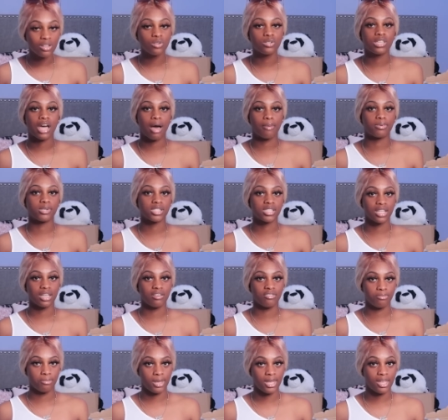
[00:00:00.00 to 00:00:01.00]
low top instead
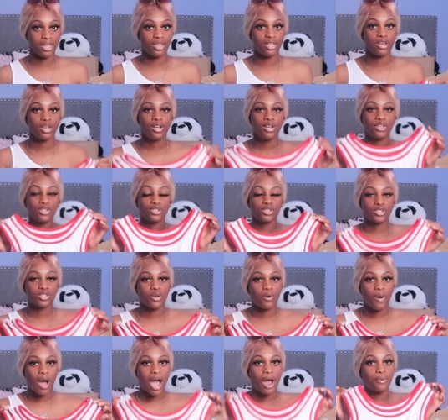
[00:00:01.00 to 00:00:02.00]
of mid.
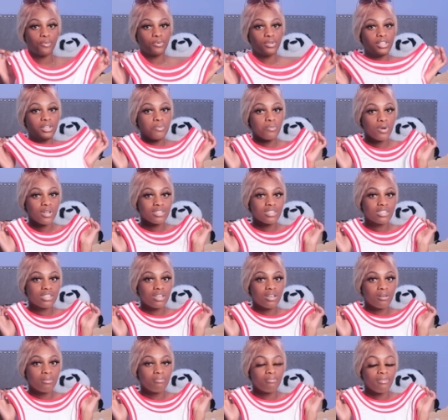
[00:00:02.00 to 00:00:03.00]
So I really want
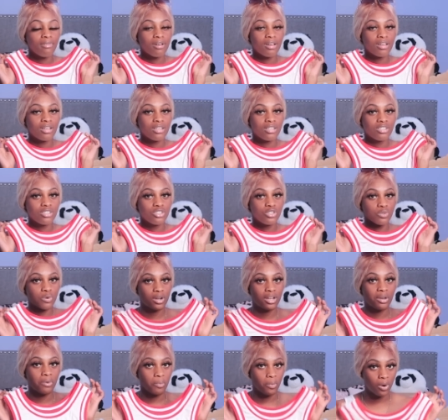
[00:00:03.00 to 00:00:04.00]
some
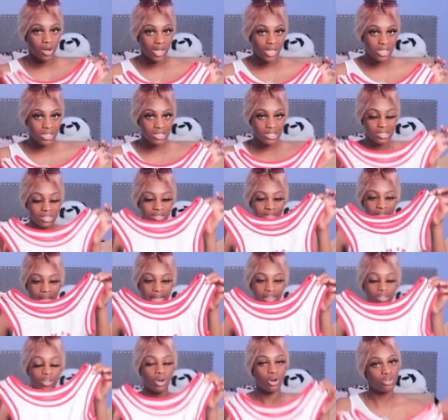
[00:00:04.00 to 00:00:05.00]
Jordan ones,
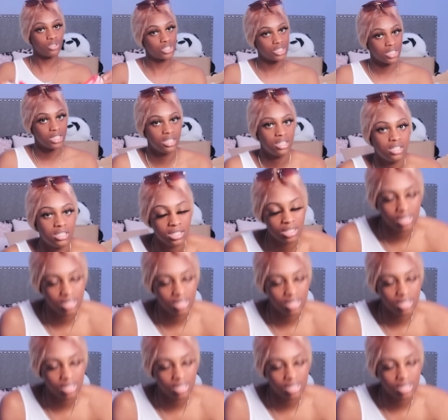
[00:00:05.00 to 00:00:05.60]
like the OG,